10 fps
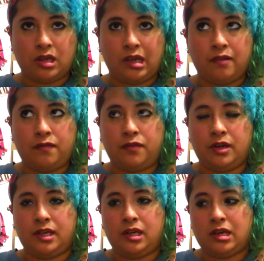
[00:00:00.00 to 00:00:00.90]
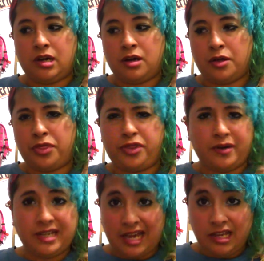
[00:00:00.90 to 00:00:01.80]
every
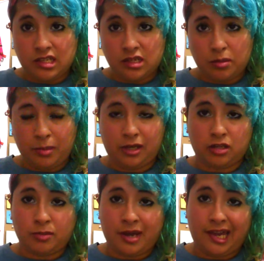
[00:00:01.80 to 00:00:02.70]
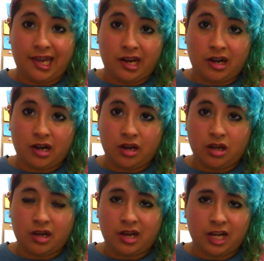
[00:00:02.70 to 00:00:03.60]
3 days because my hair
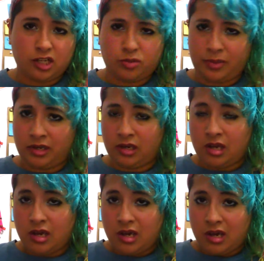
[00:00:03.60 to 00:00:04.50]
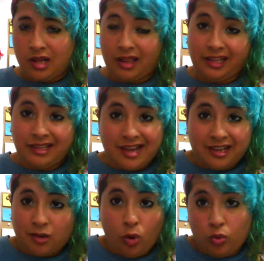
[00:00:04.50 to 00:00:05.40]
has been like
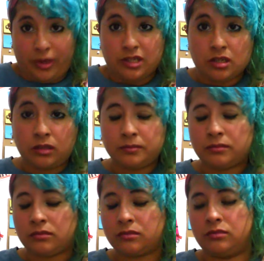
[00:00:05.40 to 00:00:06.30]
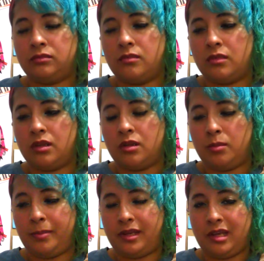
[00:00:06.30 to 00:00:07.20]
that always.
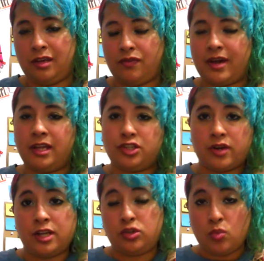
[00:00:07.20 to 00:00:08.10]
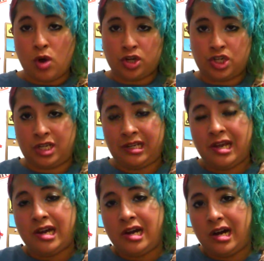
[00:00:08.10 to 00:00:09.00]
If I try to wash it
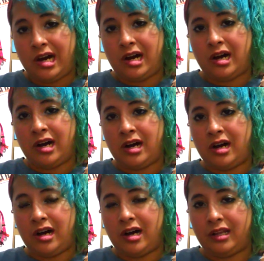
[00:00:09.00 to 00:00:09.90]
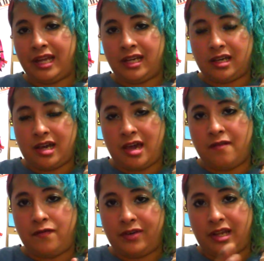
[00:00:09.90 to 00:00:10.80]
like
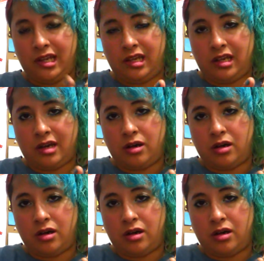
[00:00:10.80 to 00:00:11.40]
every